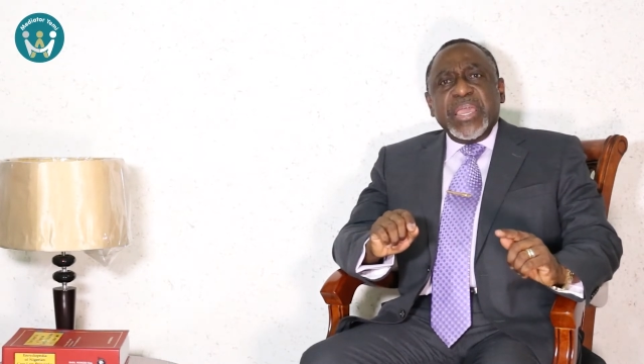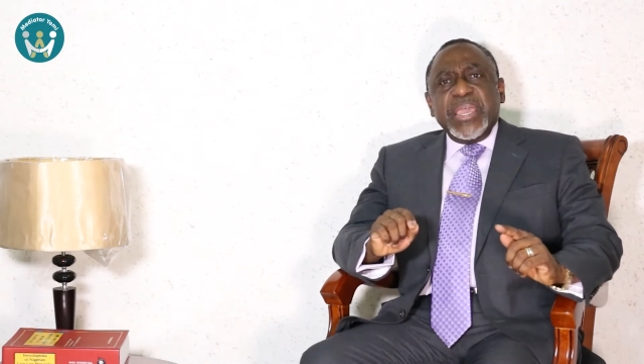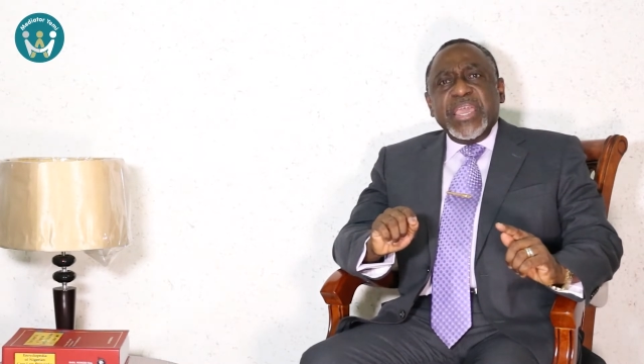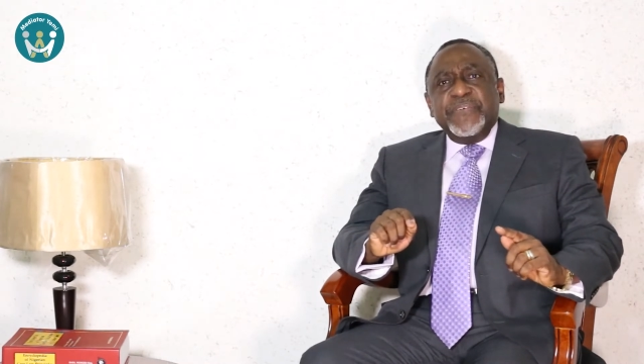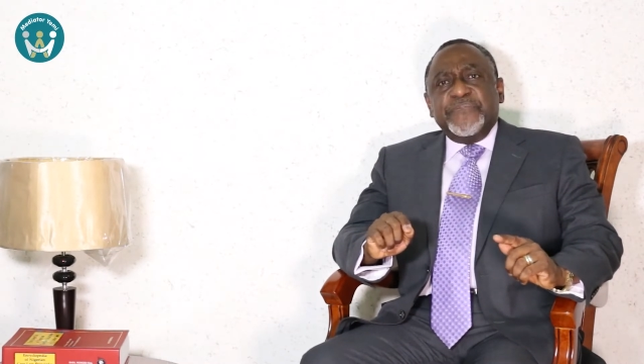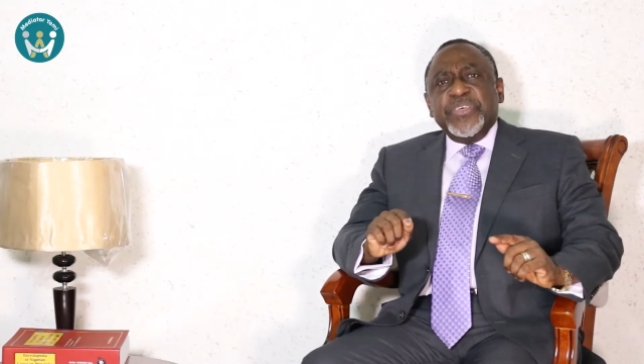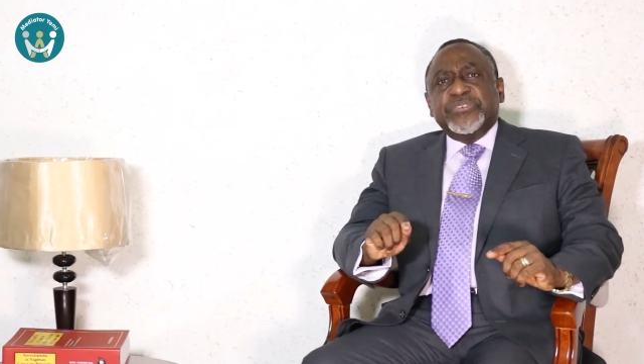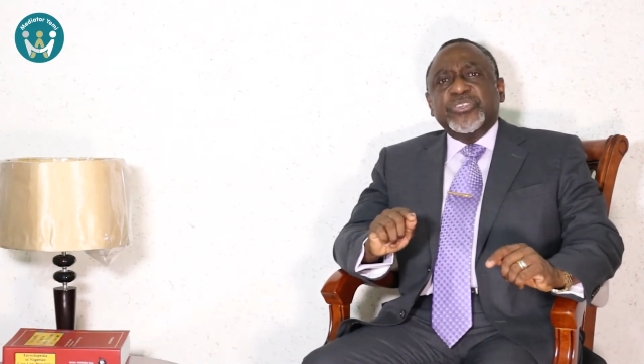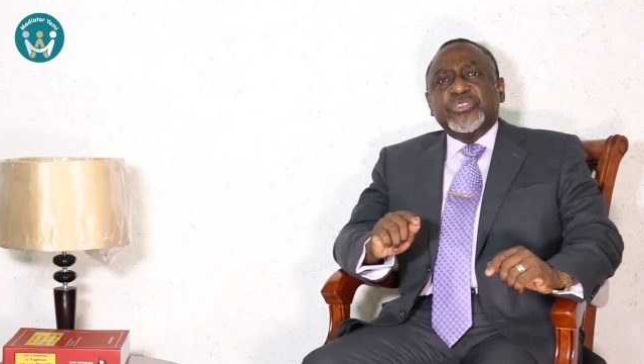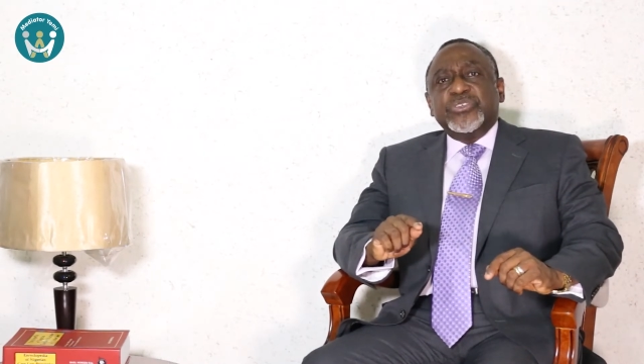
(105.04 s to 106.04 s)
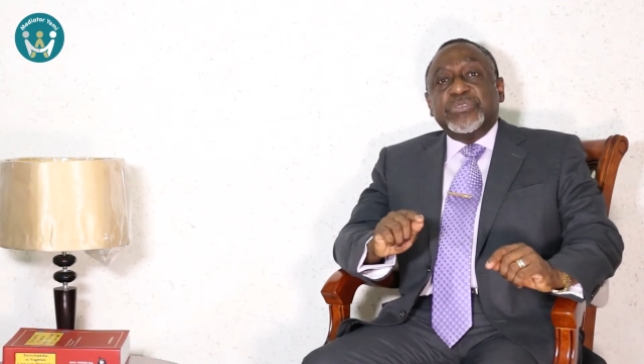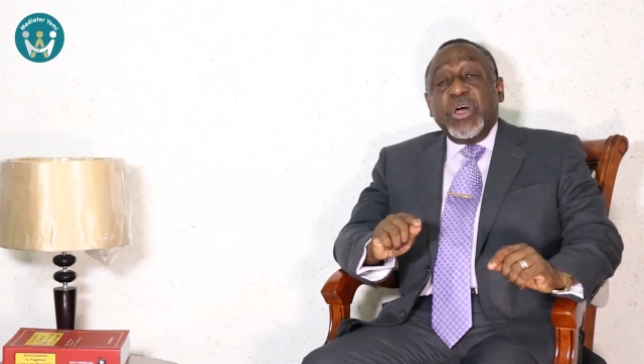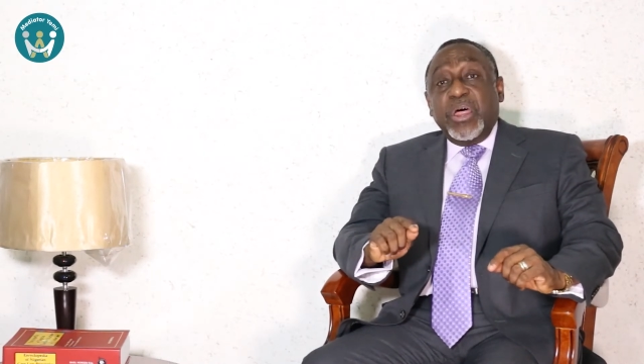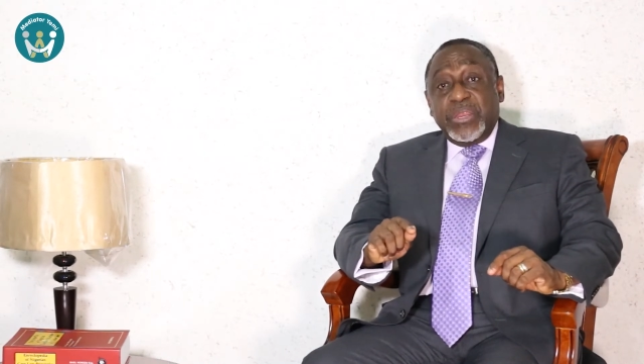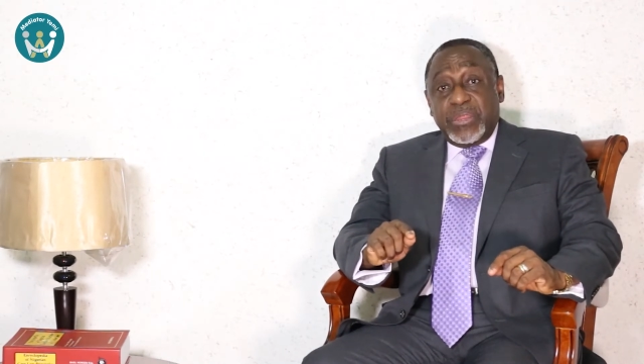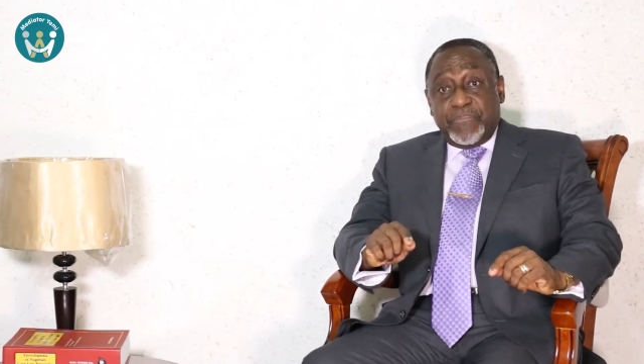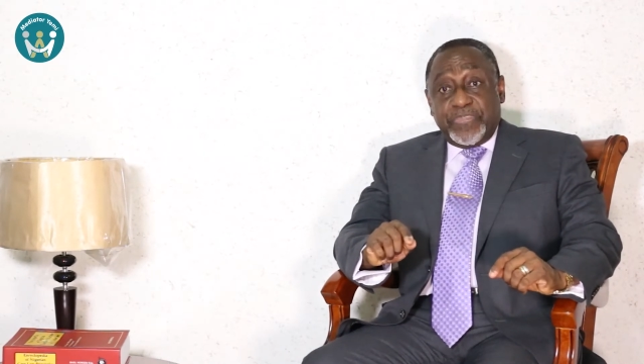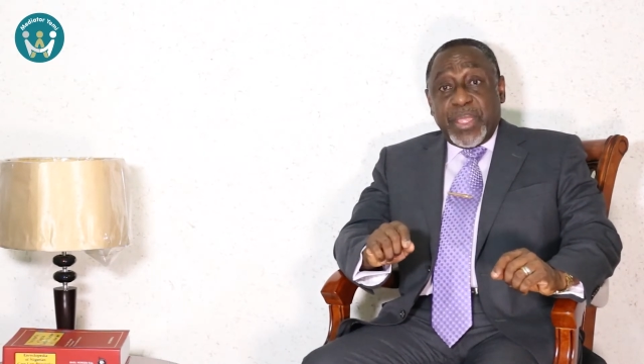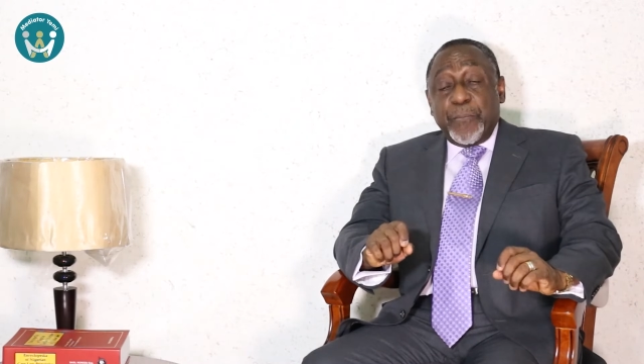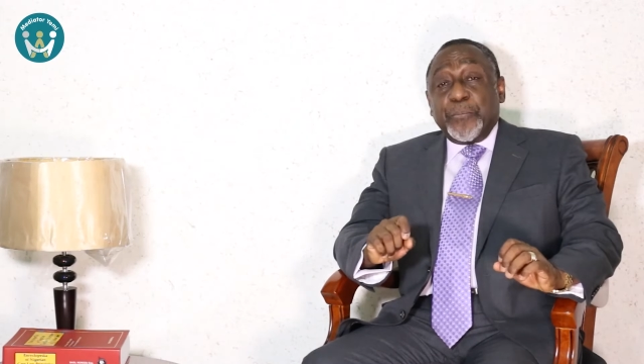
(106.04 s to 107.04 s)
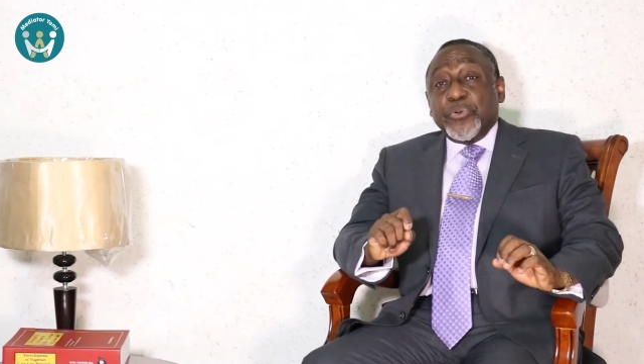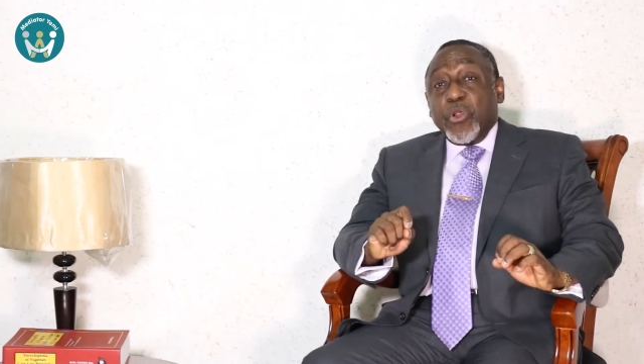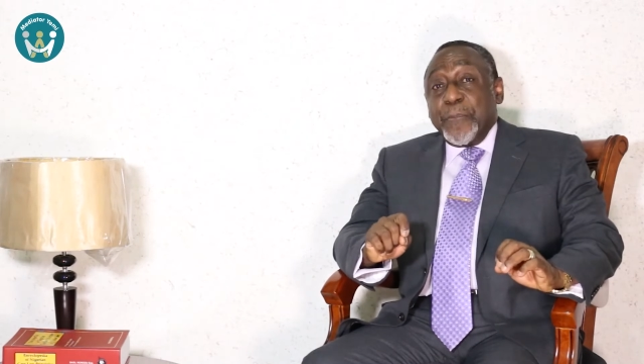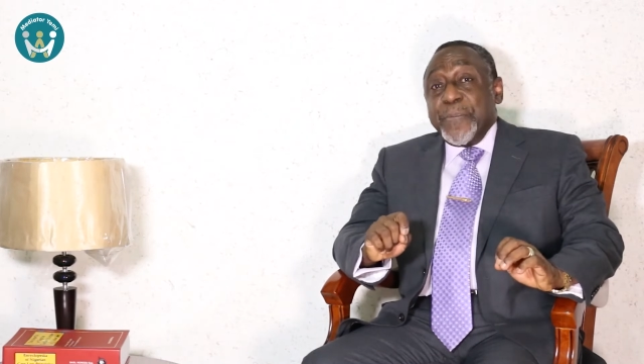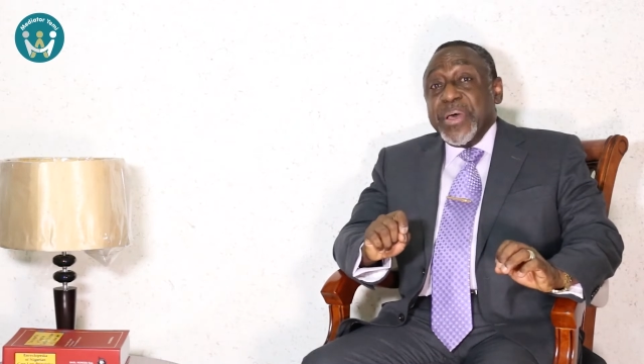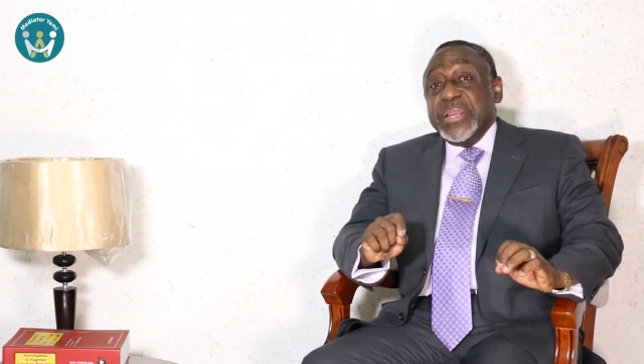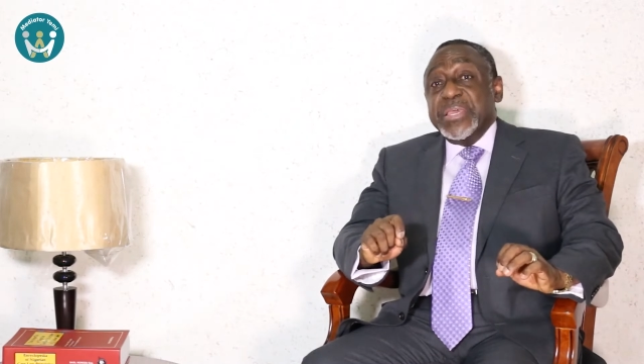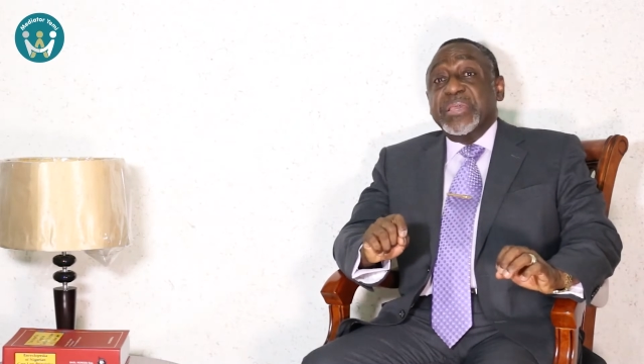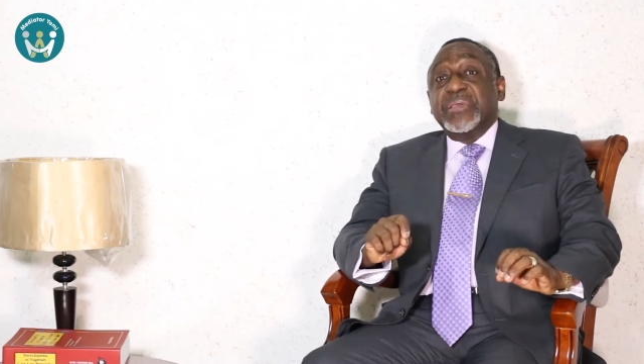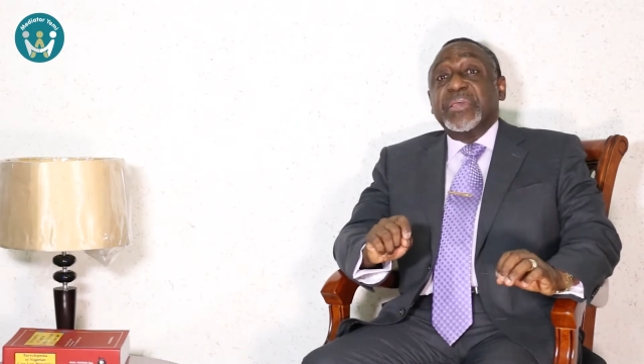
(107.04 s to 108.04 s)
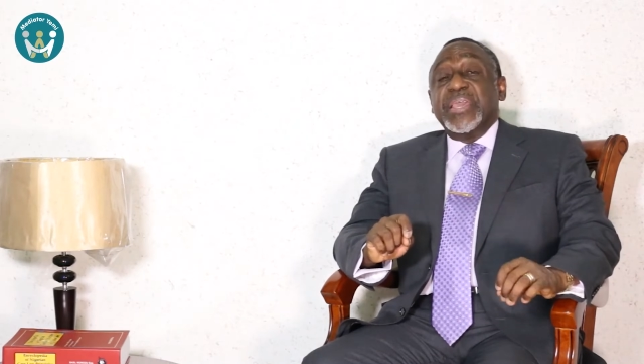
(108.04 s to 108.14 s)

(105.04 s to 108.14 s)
if this is done properly,